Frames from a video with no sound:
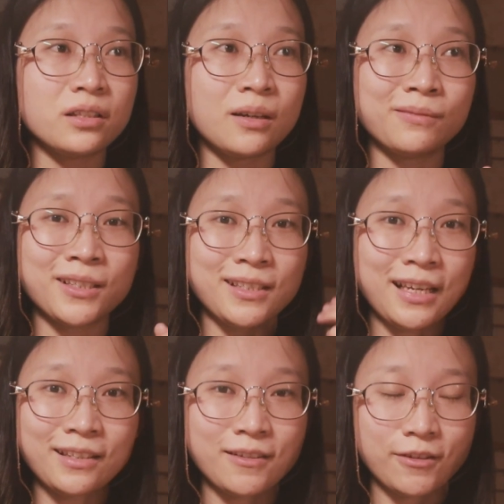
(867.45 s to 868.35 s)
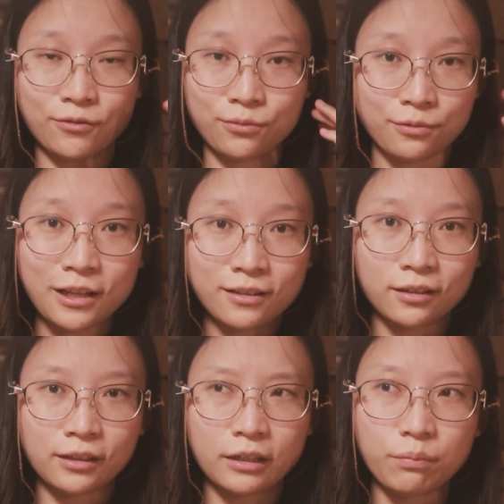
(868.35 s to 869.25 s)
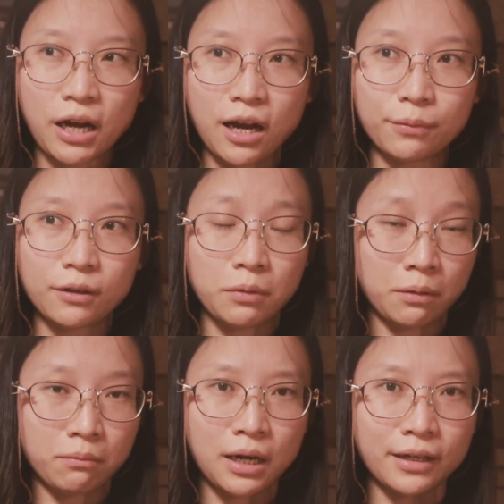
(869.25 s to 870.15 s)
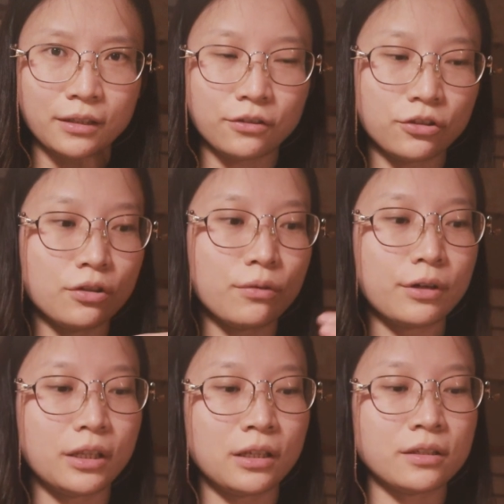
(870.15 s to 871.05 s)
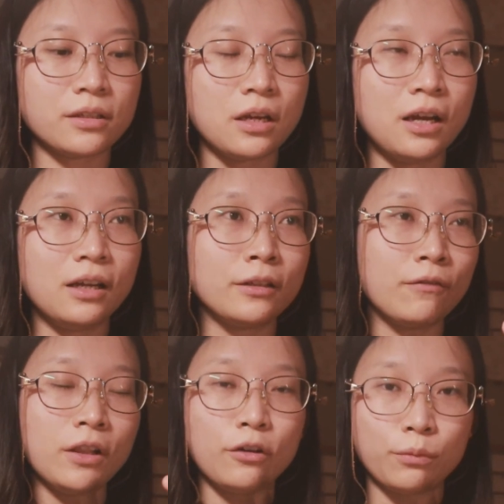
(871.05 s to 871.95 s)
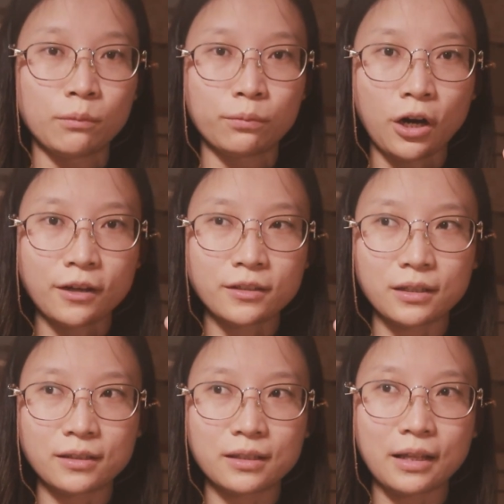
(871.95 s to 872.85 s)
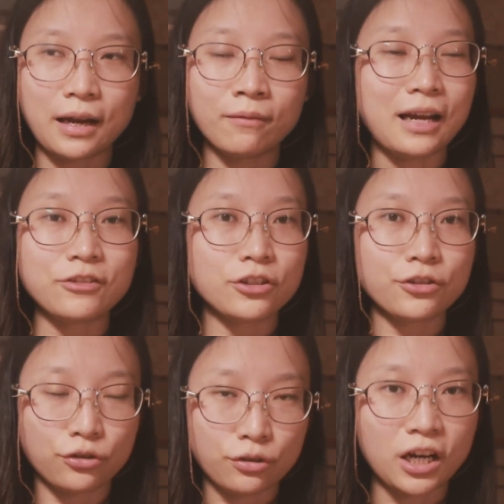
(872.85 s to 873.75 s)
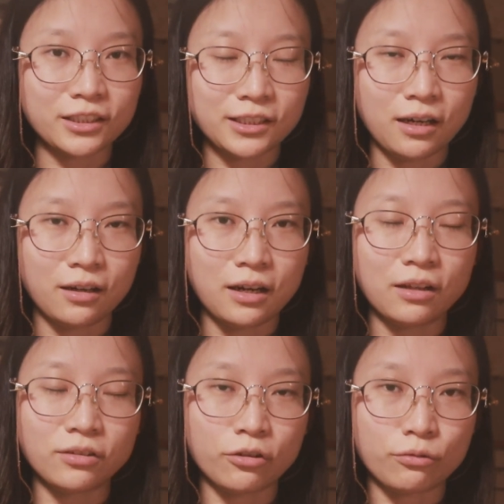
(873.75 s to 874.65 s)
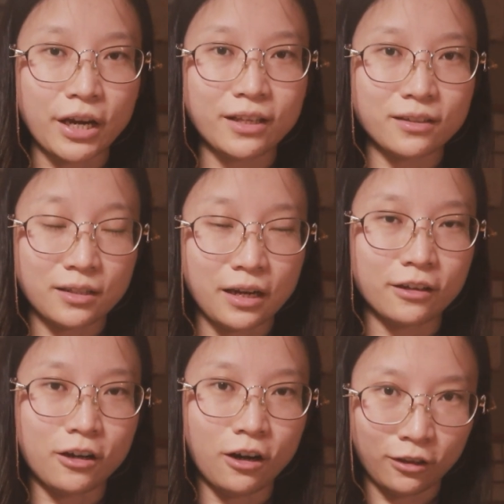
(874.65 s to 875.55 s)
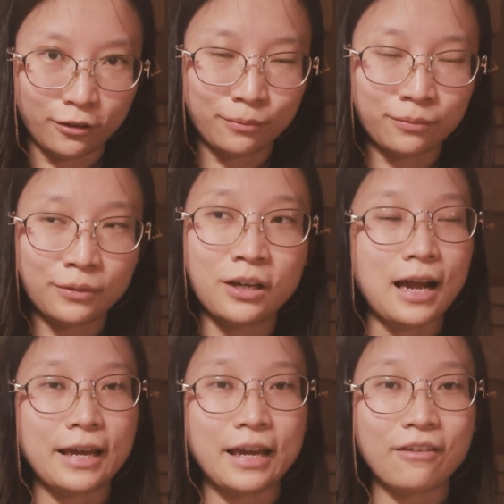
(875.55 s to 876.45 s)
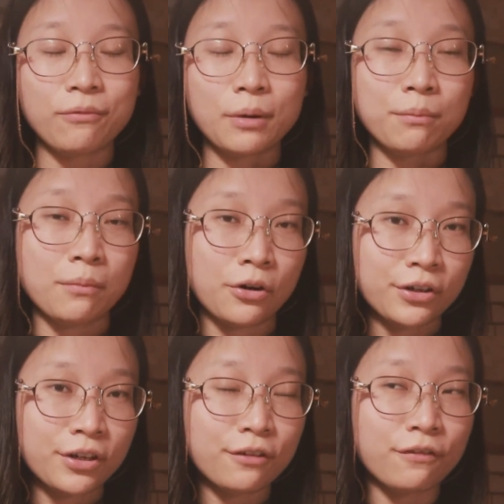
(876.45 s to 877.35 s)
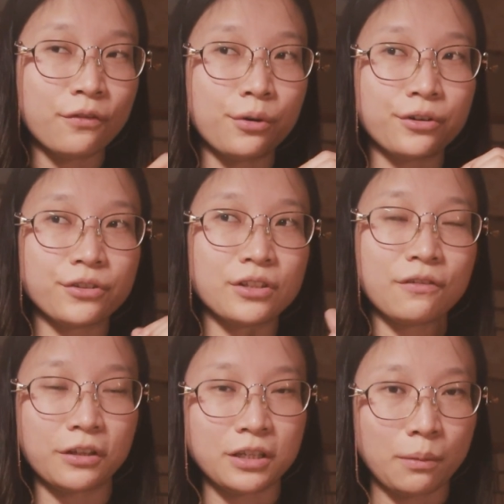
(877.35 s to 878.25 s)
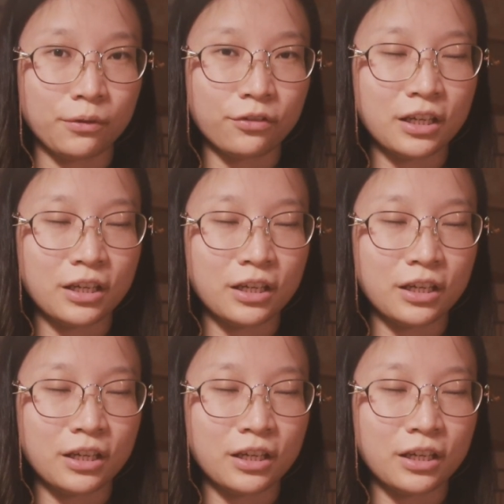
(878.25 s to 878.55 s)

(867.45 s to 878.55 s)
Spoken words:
some things just randomly pop in my mind during this developing process that I just jot down on the right side column. I have my mark for different type of